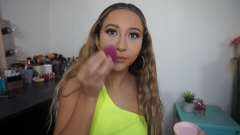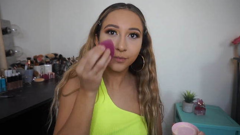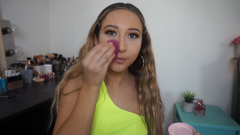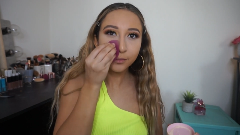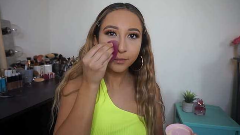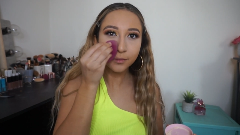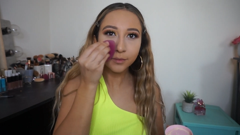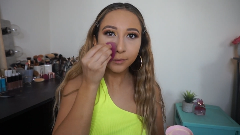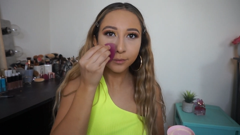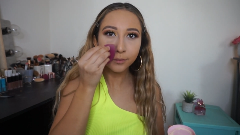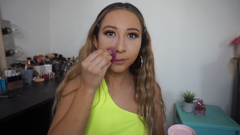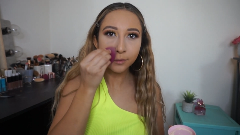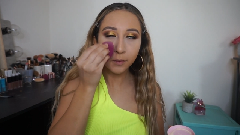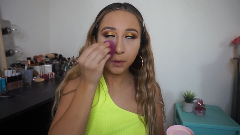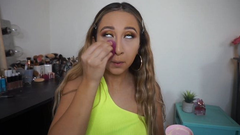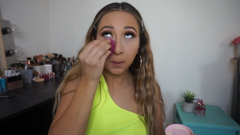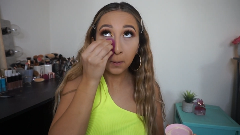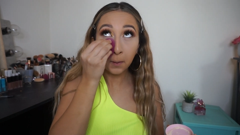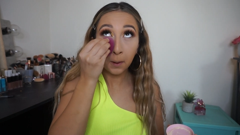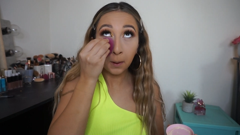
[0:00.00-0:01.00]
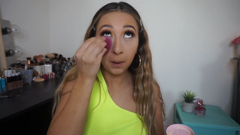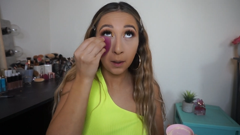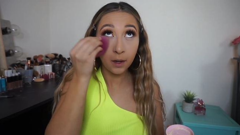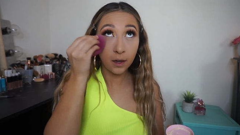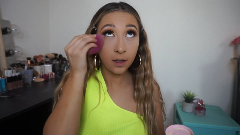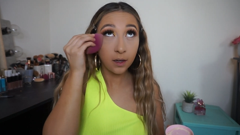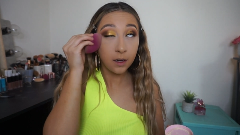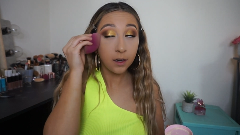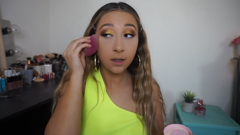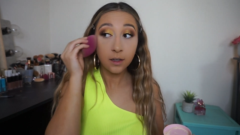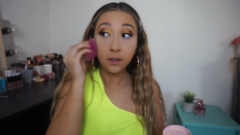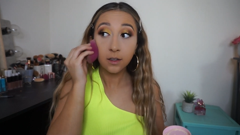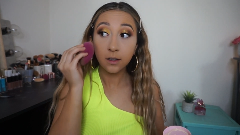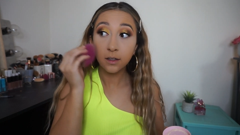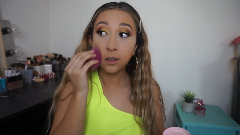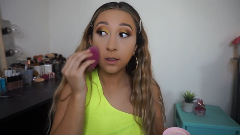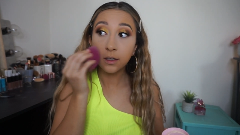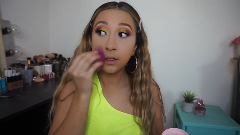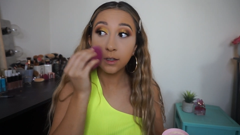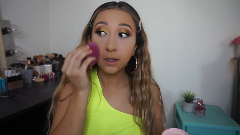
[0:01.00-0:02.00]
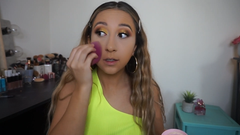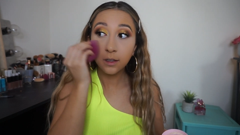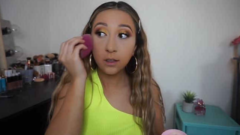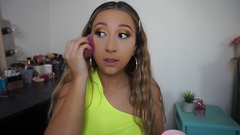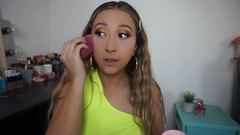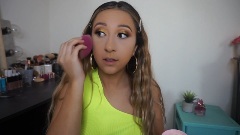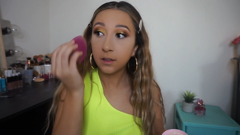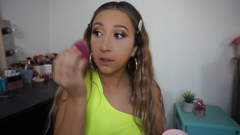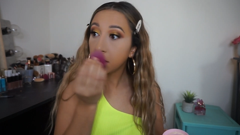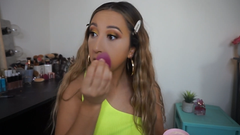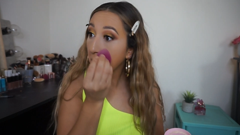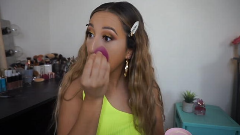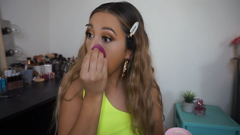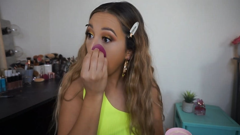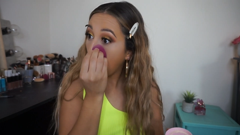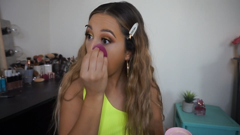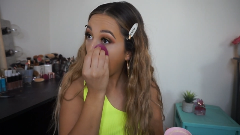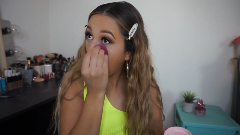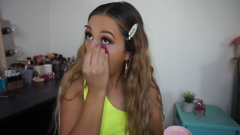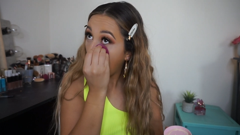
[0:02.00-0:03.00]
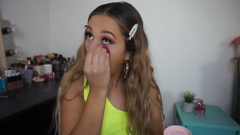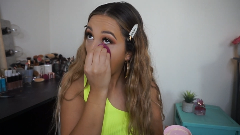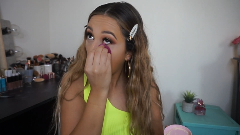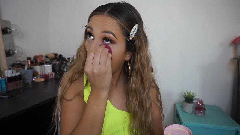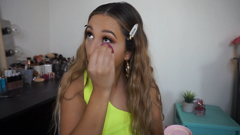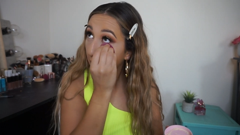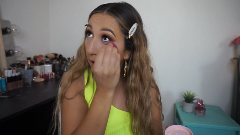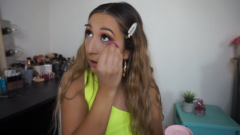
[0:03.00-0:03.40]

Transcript: Nothing is said.